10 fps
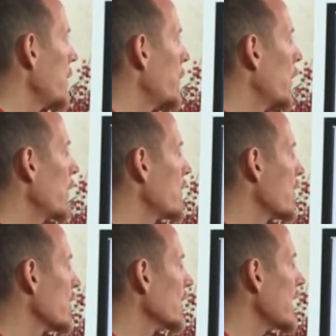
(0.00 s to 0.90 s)
It improves
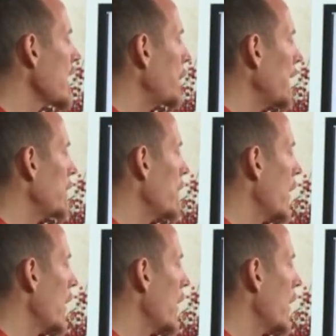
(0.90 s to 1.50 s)
sleep and